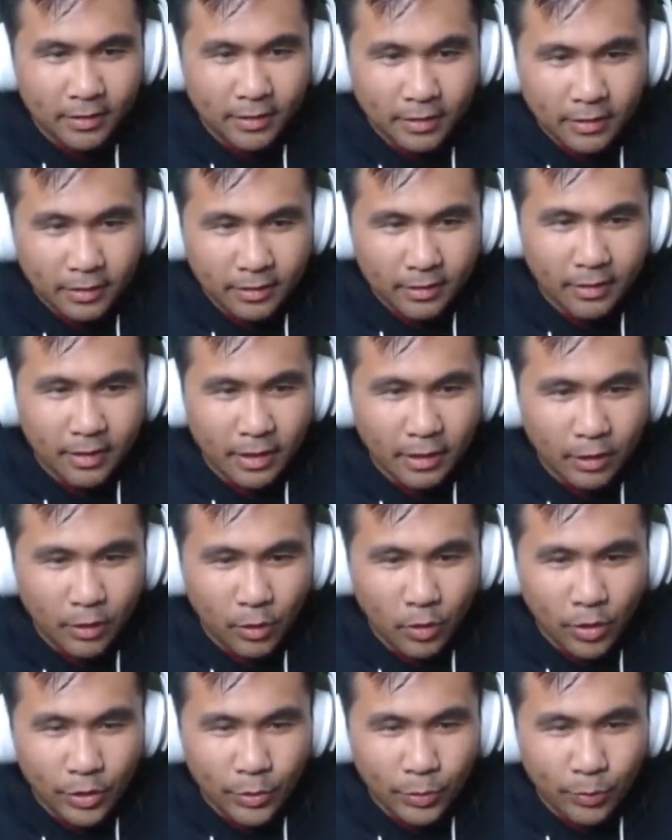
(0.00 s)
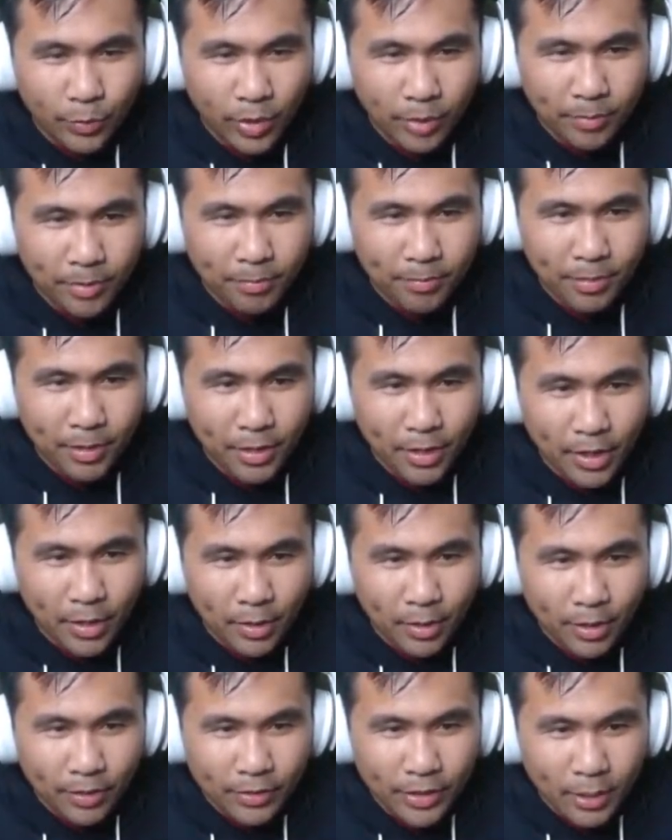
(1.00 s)
Uh, a little underwhelming, but yeah,
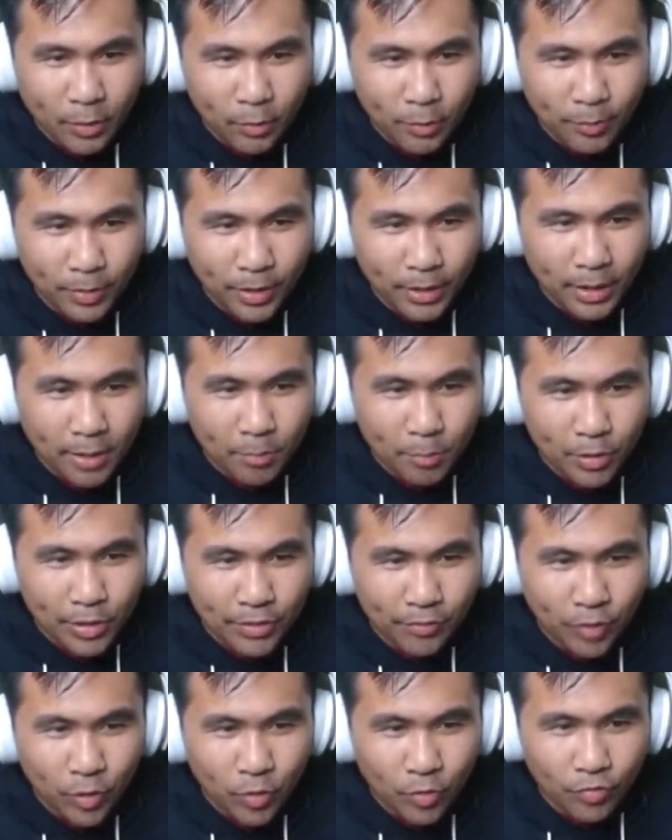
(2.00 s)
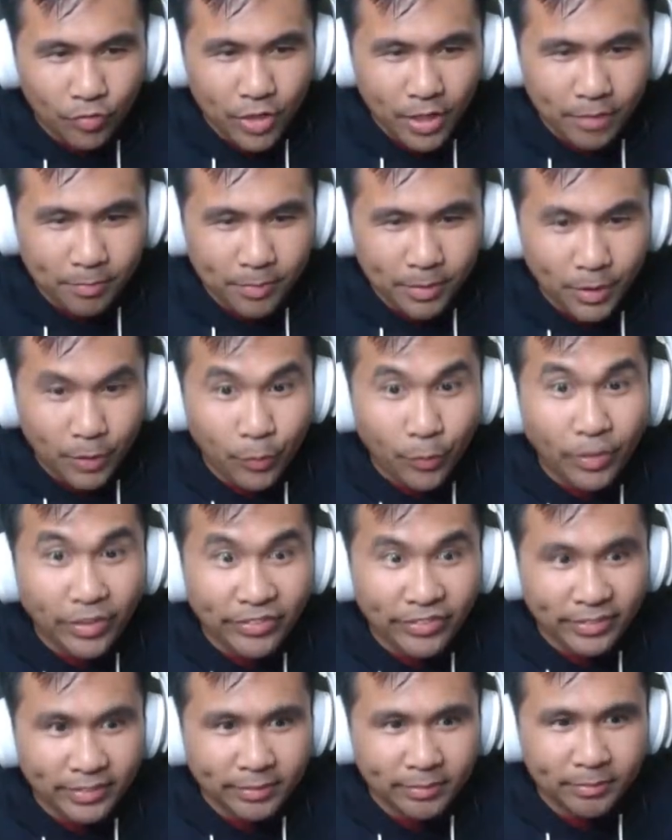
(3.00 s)
I thought it would be a lot more difficult fight, but it
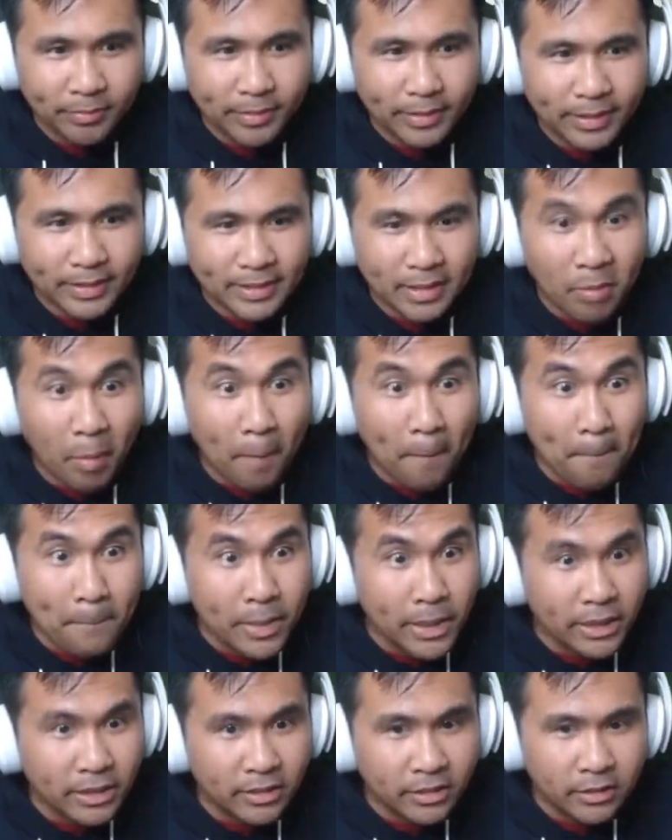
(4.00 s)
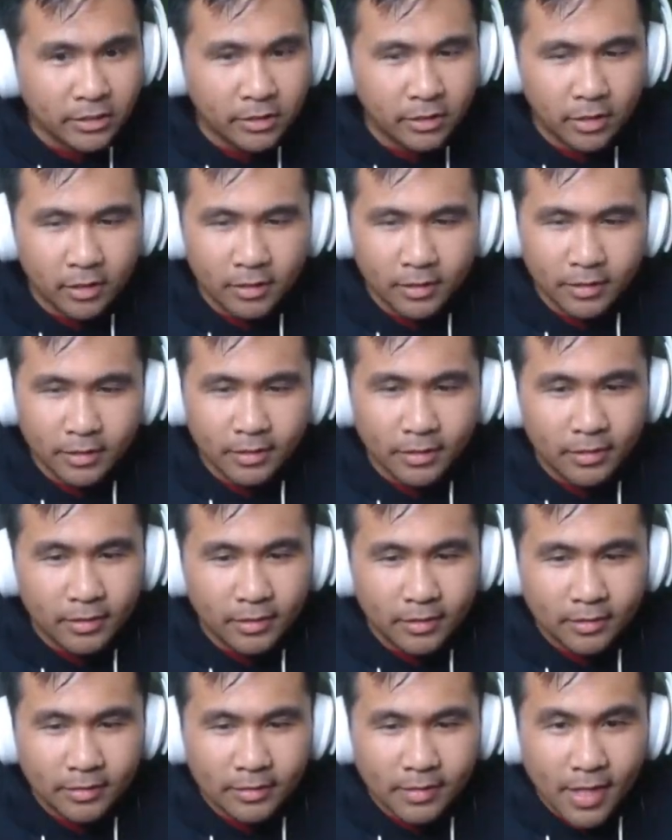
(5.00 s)
wasn't because I'm a beast.
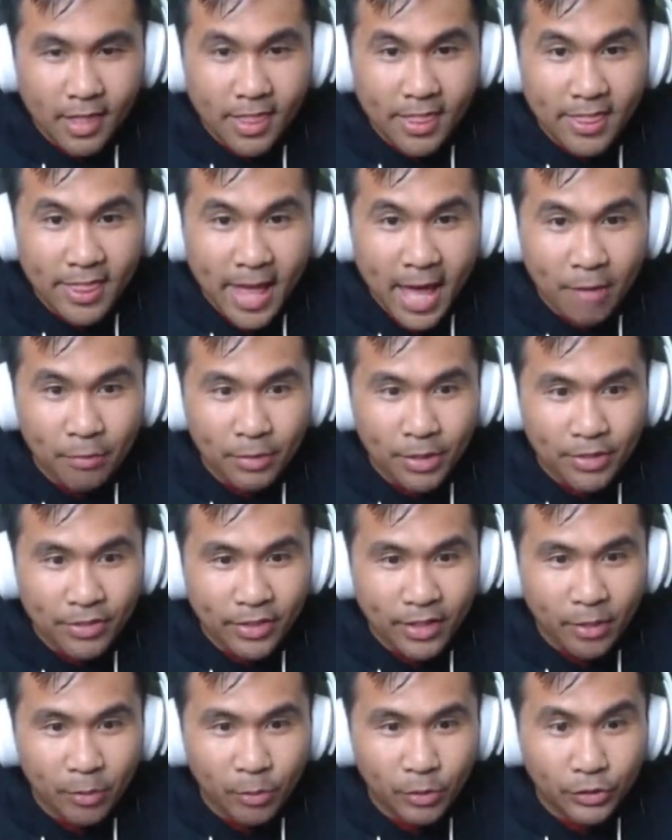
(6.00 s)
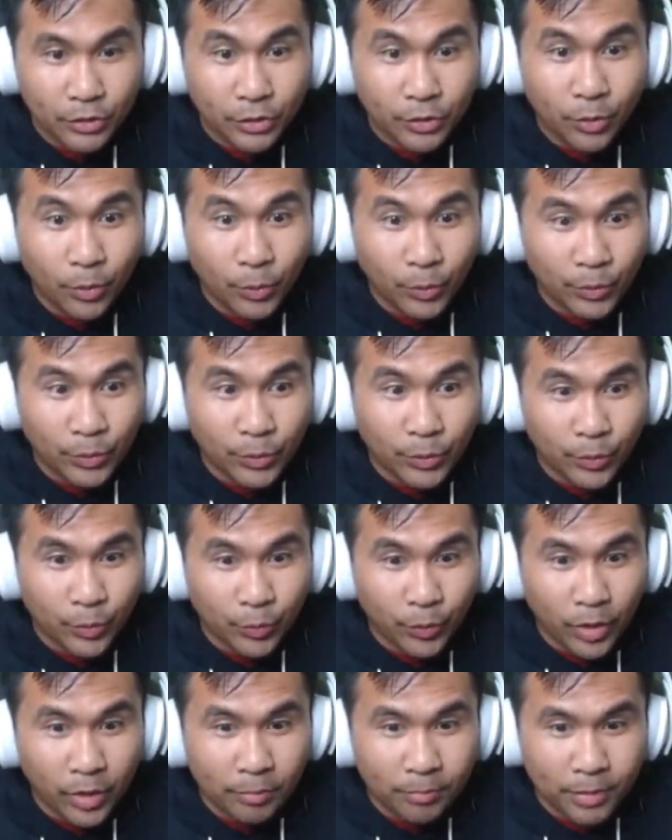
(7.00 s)
That right there was a total
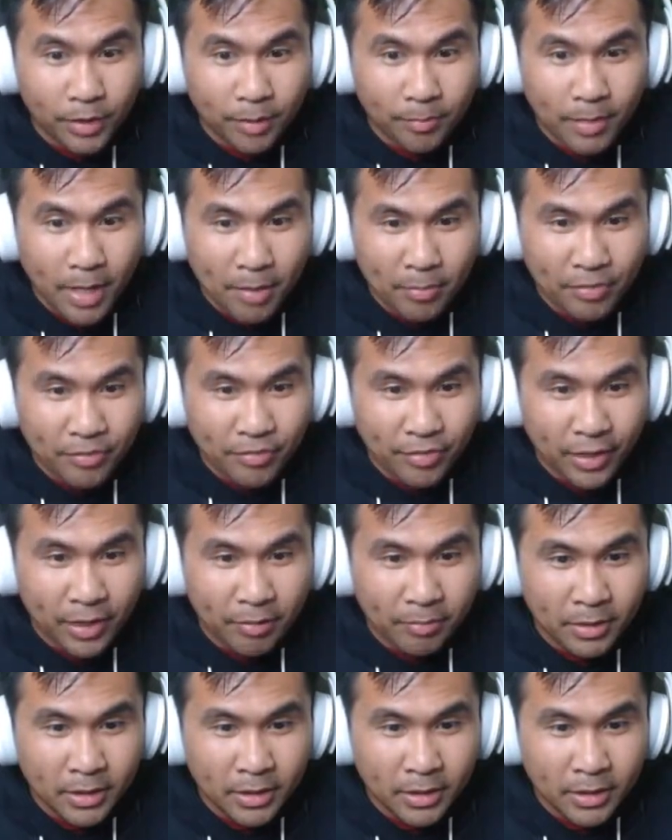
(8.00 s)
scrub. Come at me, fam.